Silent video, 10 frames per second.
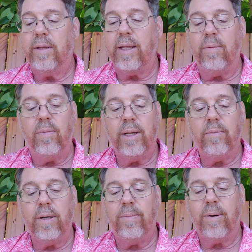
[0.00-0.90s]
than
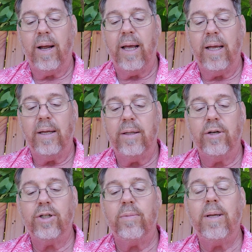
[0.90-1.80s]
when we pray.
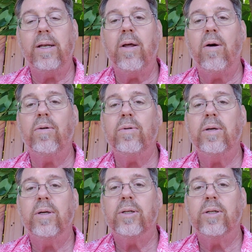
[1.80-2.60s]
There should be no